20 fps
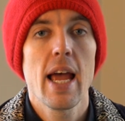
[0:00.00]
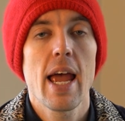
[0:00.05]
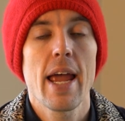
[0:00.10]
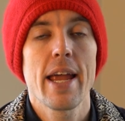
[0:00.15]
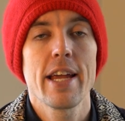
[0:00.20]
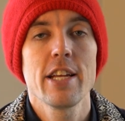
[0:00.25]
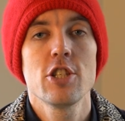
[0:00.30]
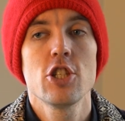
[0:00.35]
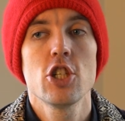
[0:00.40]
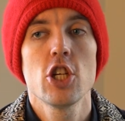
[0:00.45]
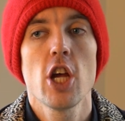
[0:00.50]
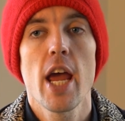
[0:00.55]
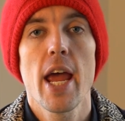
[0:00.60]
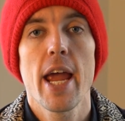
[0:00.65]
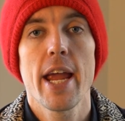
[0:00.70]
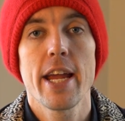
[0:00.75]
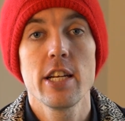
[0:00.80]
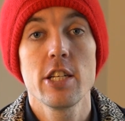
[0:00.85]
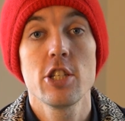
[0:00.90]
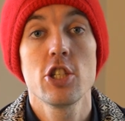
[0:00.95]

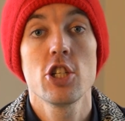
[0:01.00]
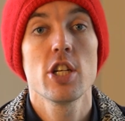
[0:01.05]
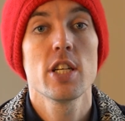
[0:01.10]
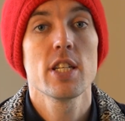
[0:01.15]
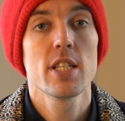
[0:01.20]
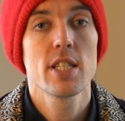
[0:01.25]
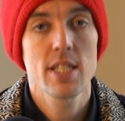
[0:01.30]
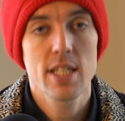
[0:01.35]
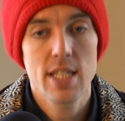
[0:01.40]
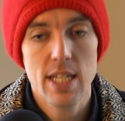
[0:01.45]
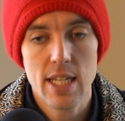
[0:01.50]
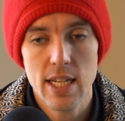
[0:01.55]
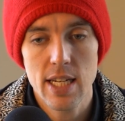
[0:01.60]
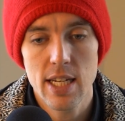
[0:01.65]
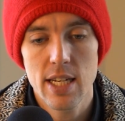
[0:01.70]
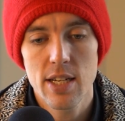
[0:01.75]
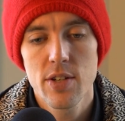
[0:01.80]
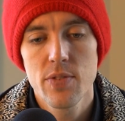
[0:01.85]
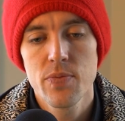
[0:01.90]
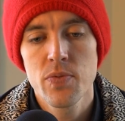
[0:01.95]

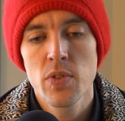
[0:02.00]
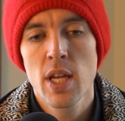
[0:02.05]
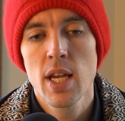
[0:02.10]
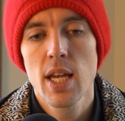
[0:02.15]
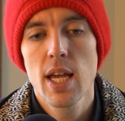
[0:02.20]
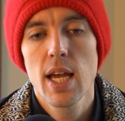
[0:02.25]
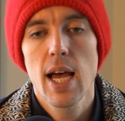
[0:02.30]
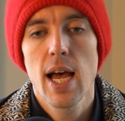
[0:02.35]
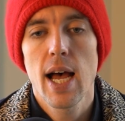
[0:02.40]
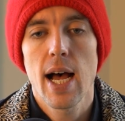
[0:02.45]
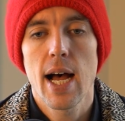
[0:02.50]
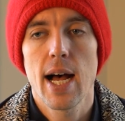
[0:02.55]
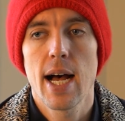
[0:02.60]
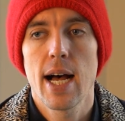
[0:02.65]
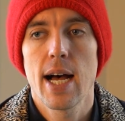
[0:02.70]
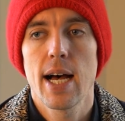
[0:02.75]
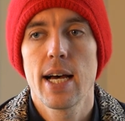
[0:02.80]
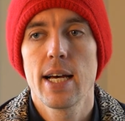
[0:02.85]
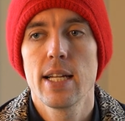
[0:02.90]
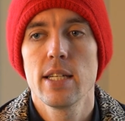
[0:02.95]
HHC.
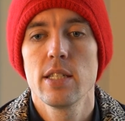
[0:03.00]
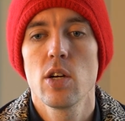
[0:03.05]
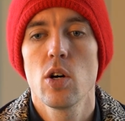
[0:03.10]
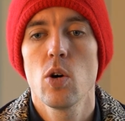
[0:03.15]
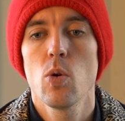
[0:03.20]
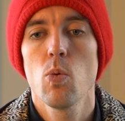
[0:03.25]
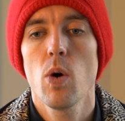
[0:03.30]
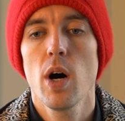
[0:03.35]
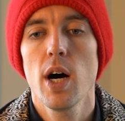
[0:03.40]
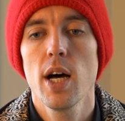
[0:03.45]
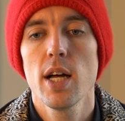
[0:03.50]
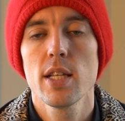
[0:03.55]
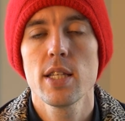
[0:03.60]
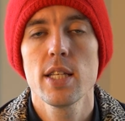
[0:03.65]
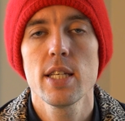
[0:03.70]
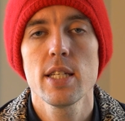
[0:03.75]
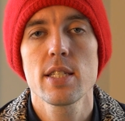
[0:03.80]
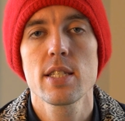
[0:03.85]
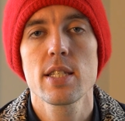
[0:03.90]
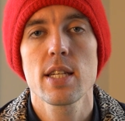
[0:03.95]
And while
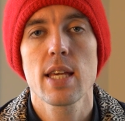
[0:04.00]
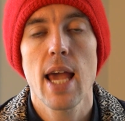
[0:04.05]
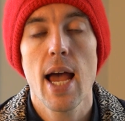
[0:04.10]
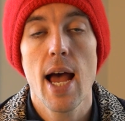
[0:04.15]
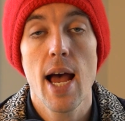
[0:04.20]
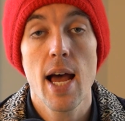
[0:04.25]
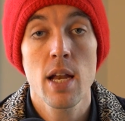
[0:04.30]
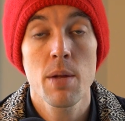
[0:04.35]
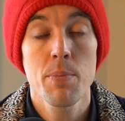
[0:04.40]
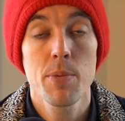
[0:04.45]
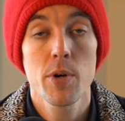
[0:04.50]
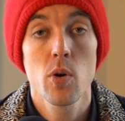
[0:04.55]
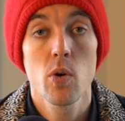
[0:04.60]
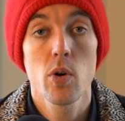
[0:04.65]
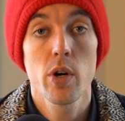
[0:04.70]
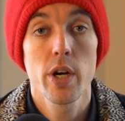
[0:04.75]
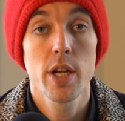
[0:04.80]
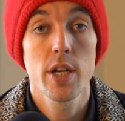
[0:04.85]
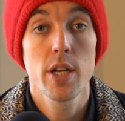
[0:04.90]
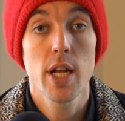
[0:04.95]
this
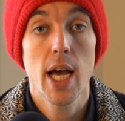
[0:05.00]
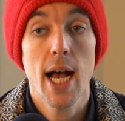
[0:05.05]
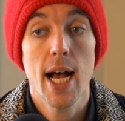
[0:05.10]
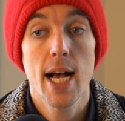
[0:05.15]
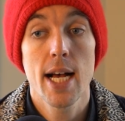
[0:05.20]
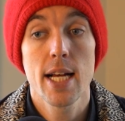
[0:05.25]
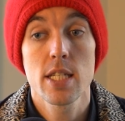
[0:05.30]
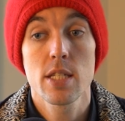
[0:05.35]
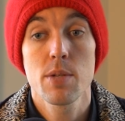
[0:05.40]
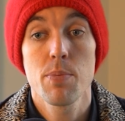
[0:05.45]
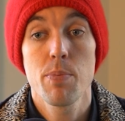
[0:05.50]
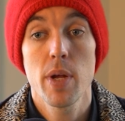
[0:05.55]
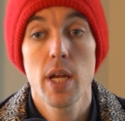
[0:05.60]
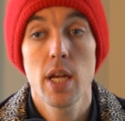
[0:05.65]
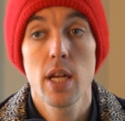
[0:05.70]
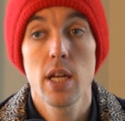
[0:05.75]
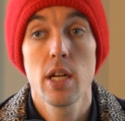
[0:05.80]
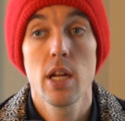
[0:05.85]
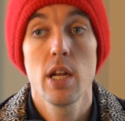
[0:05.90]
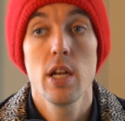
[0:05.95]
cannabinoid has
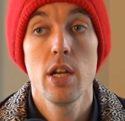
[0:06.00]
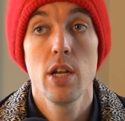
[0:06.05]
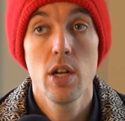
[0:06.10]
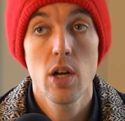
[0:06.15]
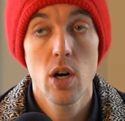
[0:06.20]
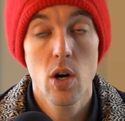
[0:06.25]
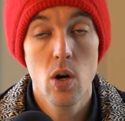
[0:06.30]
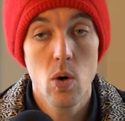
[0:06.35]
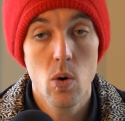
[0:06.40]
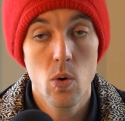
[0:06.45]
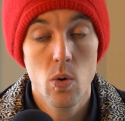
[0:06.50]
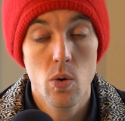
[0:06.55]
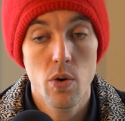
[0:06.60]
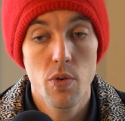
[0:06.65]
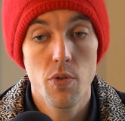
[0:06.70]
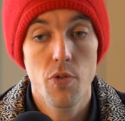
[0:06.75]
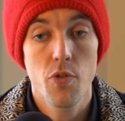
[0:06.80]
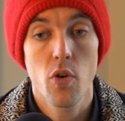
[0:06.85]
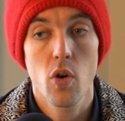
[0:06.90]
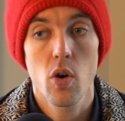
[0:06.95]
been known
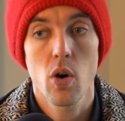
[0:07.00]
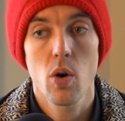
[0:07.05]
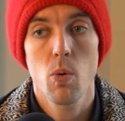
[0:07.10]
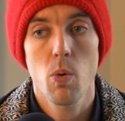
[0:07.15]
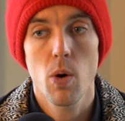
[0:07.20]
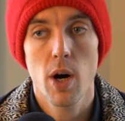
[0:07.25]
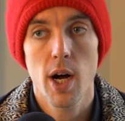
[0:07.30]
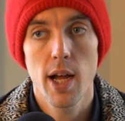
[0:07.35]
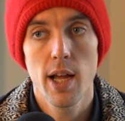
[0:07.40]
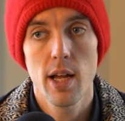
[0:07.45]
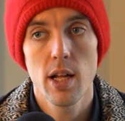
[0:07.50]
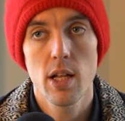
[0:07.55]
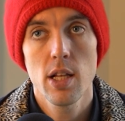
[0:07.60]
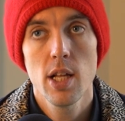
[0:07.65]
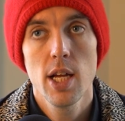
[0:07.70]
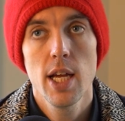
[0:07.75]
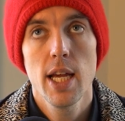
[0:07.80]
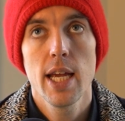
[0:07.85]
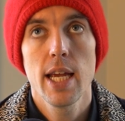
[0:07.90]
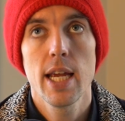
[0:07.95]
for a while,
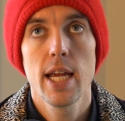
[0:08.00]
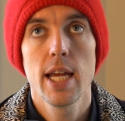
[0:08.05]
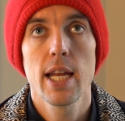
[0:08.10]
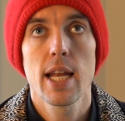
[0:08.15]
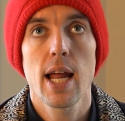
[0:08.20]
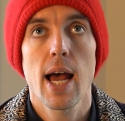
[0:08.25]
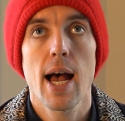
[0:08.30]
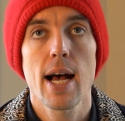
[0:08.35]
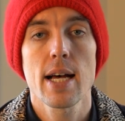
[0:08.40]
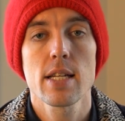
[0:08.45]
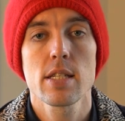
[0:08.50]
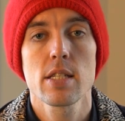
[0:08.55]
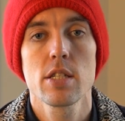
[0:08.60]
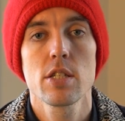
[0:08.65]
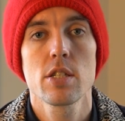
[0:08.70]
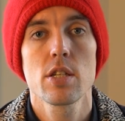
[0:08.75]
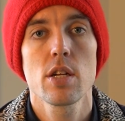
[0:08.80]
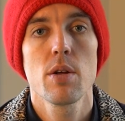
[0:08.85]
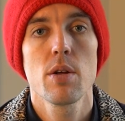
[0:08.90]
it hasn't